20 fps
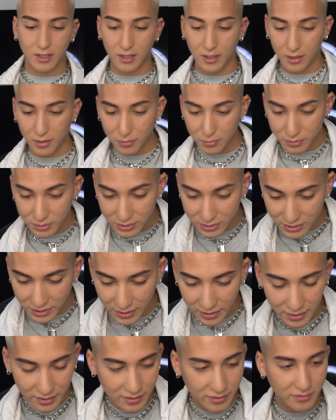Holy
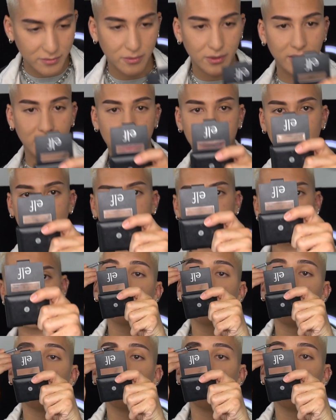shit, wait,
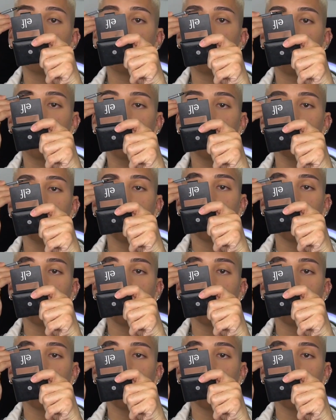so if you think you